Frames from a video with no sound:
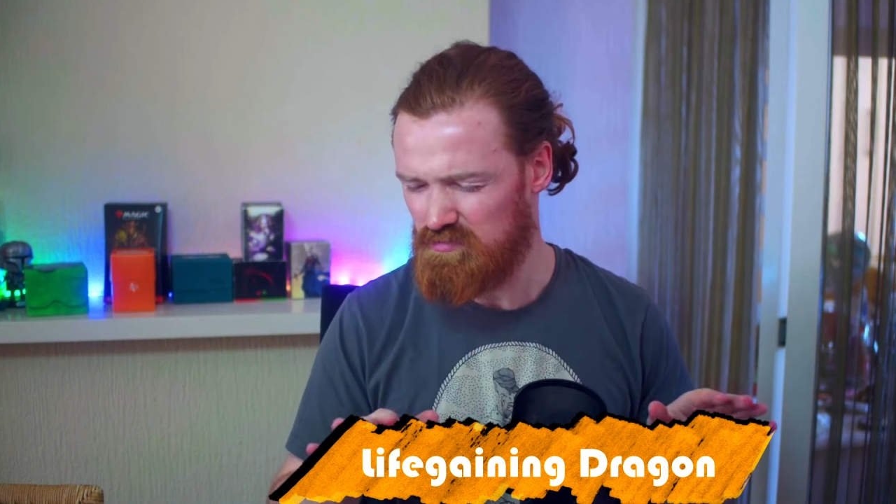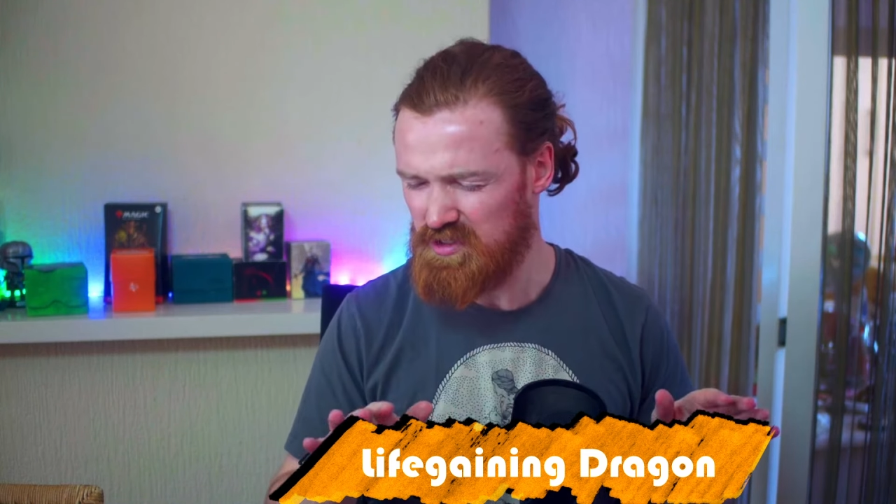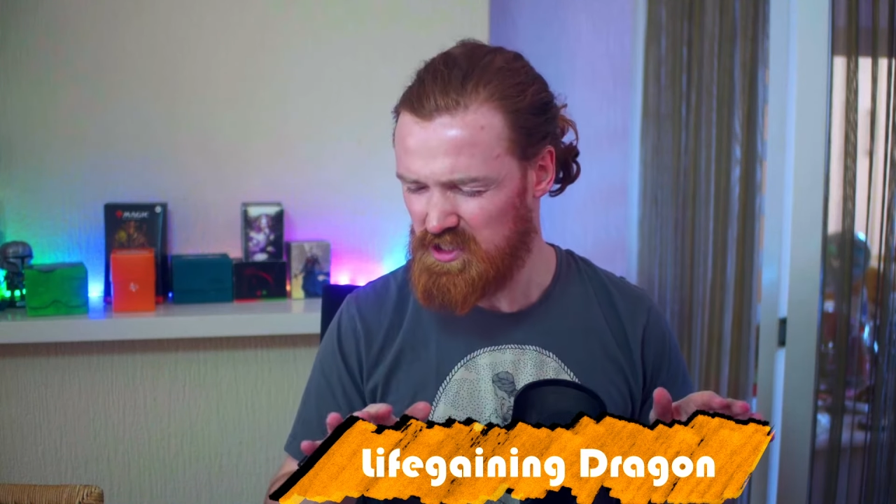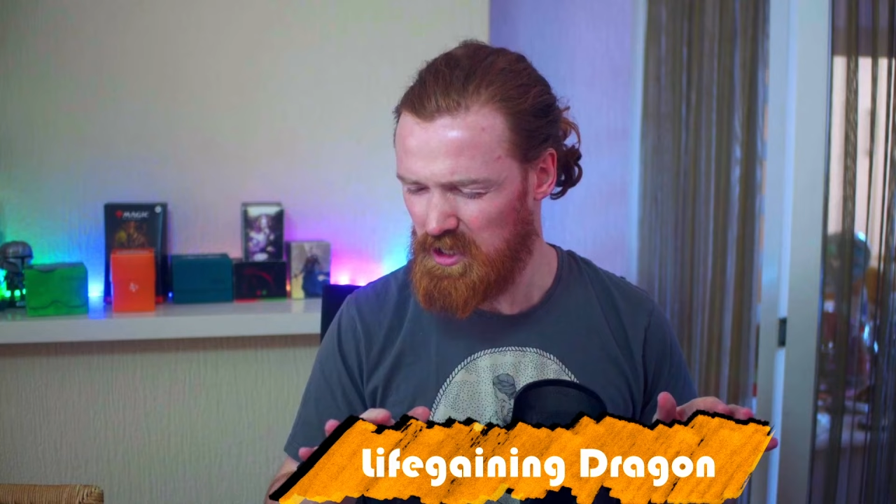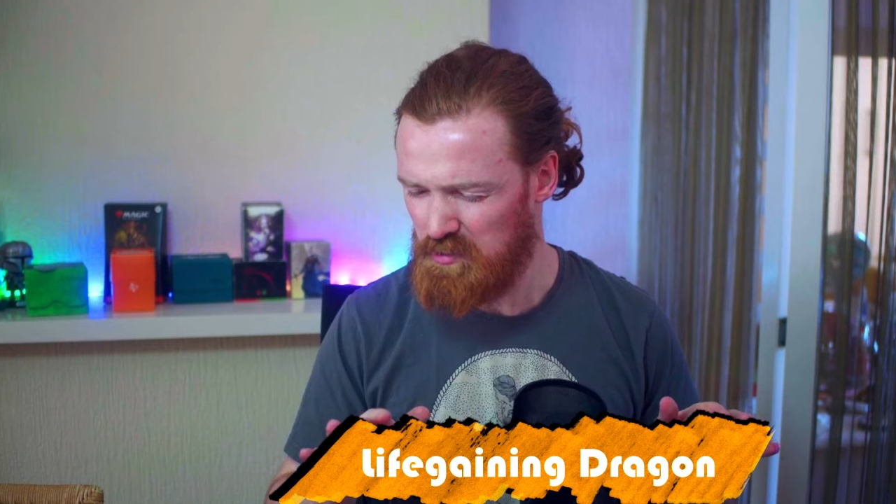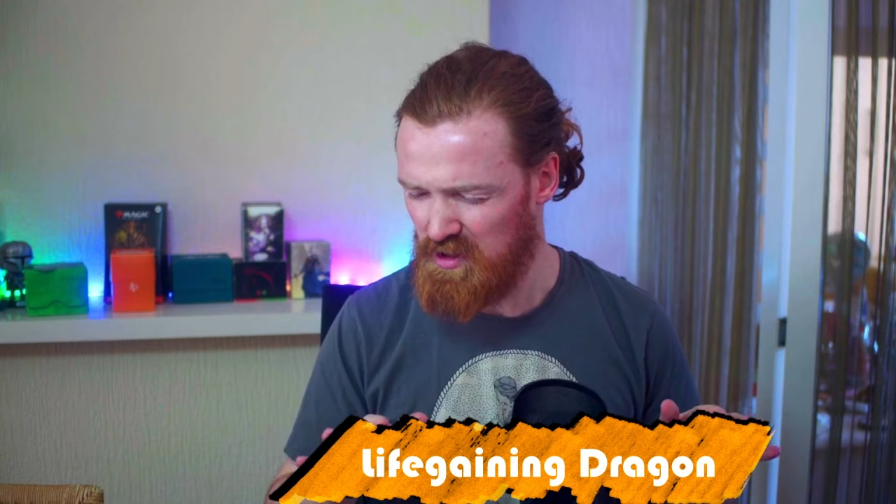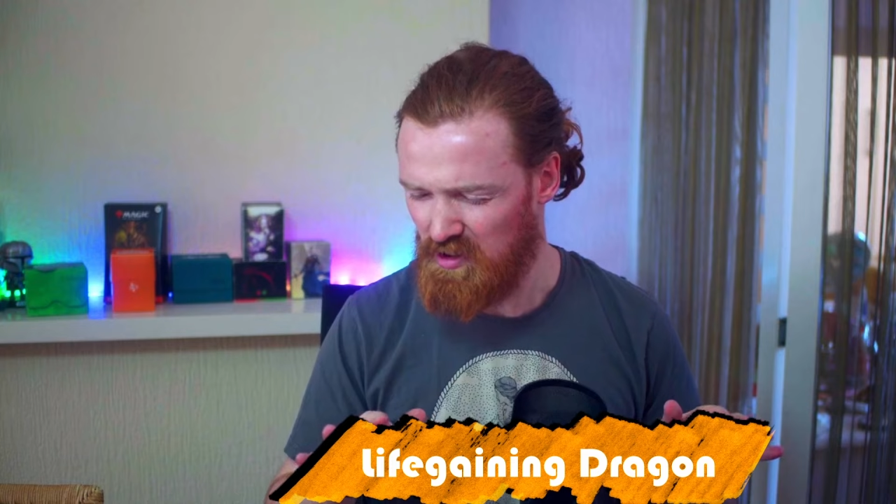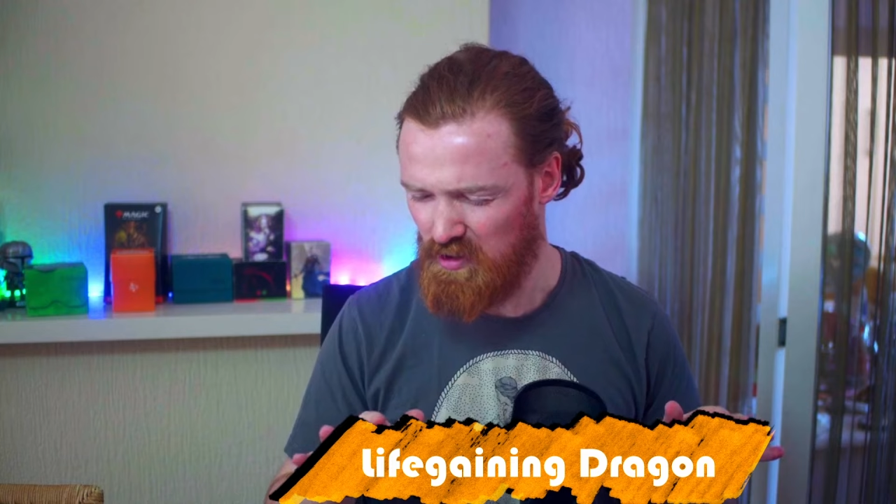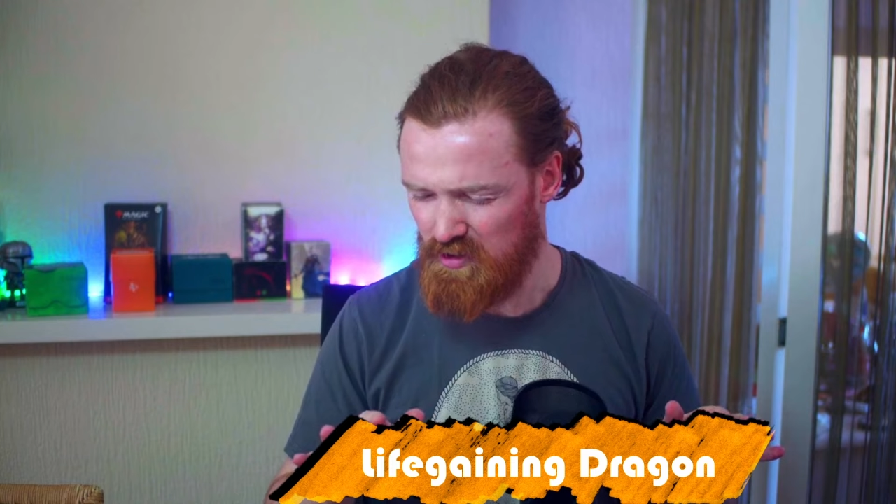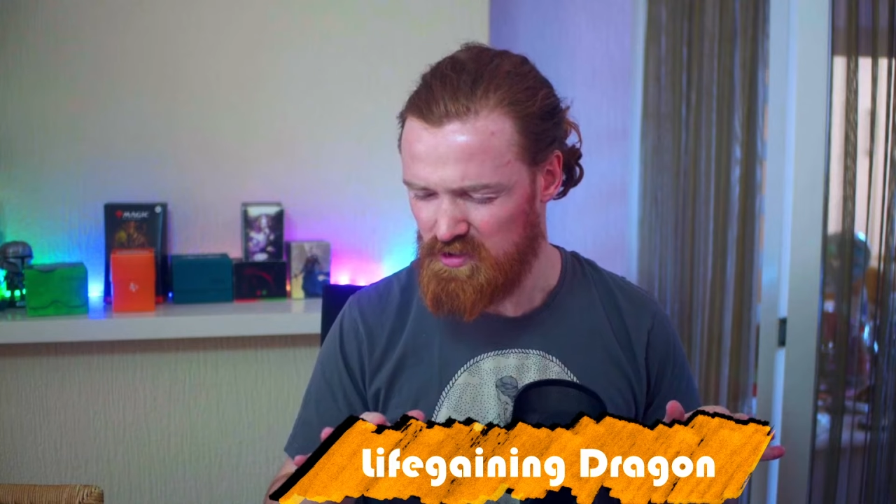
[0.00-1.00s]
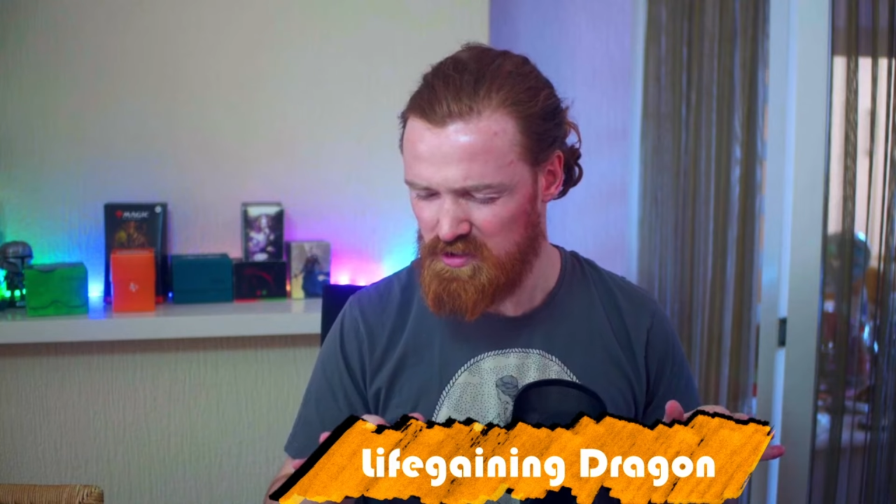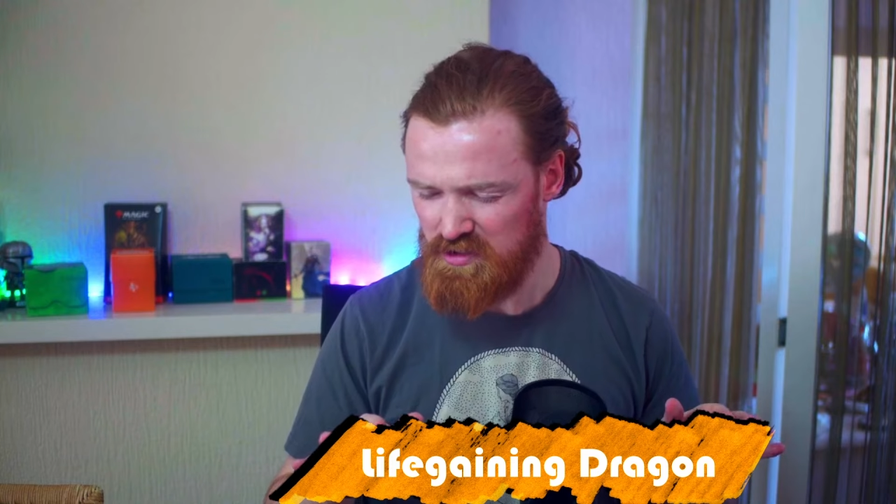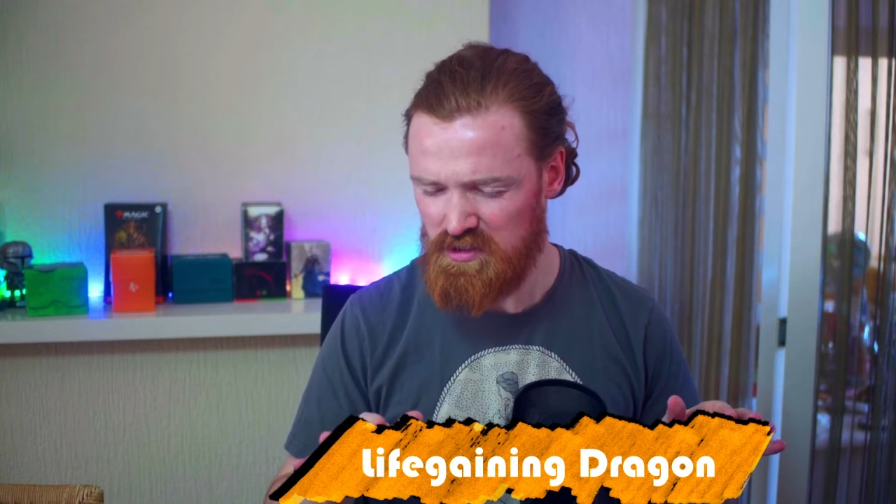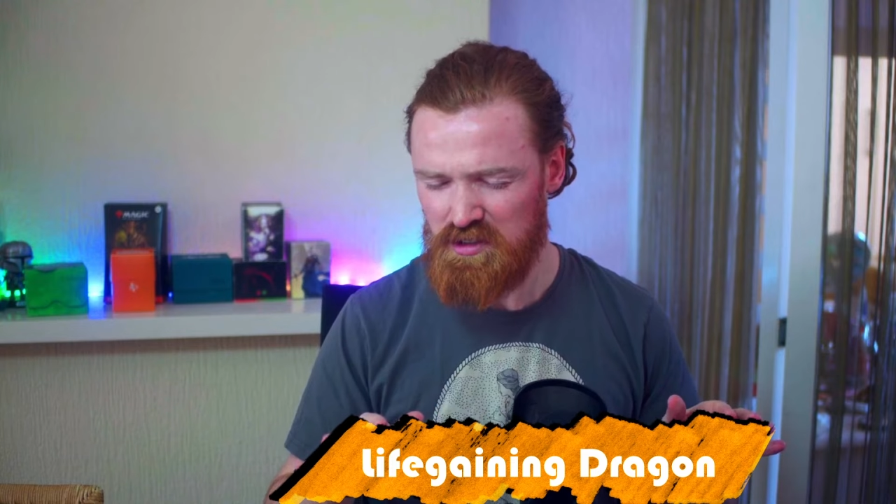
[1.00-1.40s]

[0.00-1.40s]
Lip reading: skip the tokens.